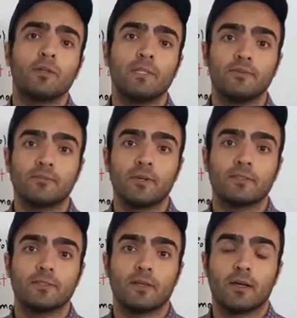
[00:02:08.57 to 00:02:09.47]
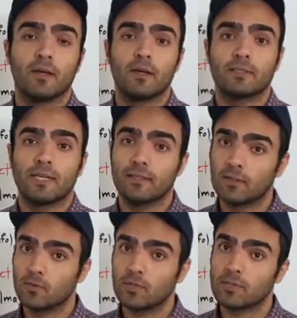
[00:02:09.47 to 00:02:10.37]
different
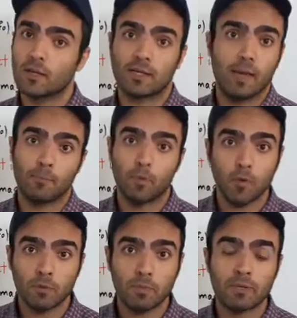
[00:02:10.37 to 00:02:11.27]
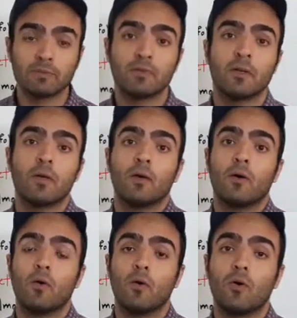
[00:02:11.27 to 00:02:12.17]
categories like employment
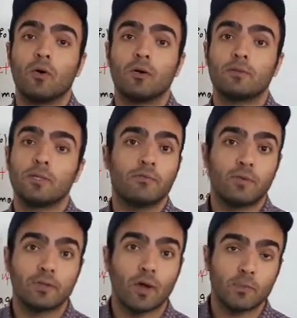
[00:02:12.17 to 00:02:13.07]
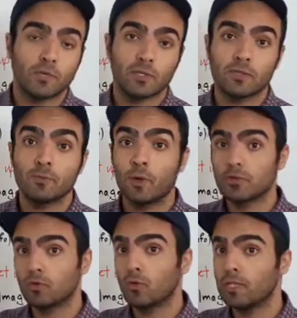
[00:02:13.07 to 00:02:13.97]
or different objective,
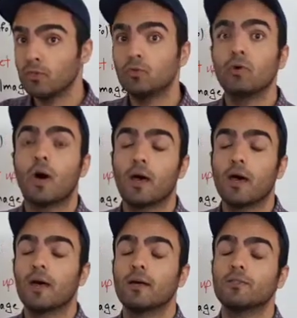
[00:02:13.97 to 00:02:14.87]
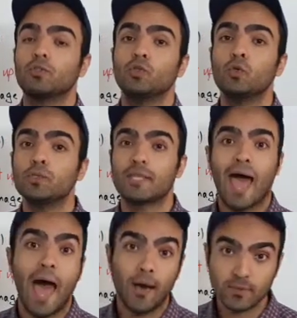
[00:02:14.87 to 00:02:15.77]
but you need to choose the
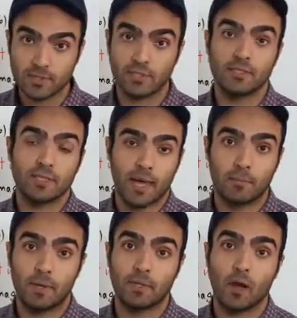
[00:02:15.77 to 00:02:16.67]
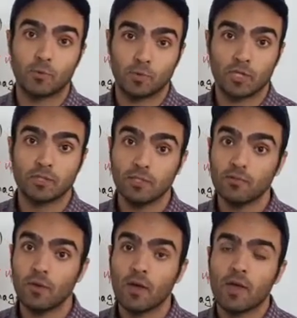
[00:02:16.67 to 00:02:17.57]
housing campaign
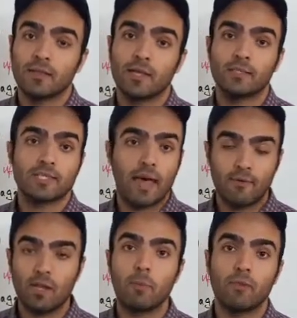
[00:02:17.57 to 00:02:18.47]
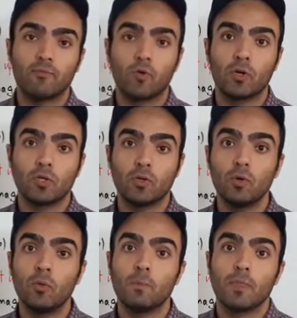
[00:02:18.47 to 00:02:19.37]
objective that is available for
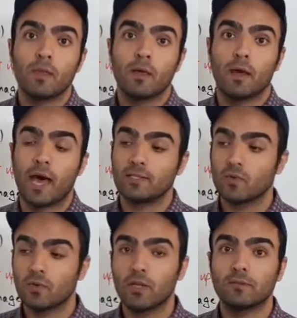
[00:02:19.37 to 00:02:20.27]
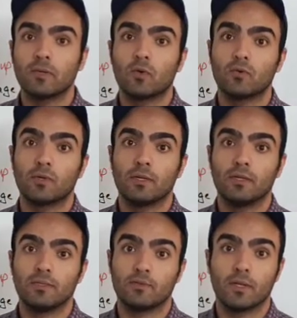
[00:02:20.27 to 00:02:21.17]
you as a realtor or
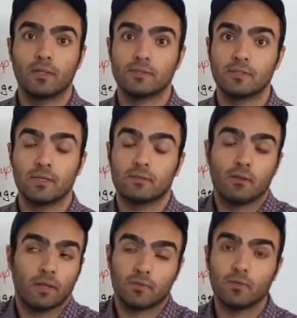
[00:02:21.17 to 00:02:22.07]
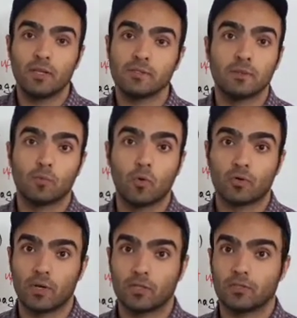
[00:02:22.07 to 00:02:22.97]
in real estate, like real estate
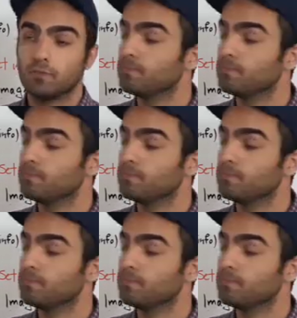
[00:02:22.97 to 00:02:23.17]
brokerage.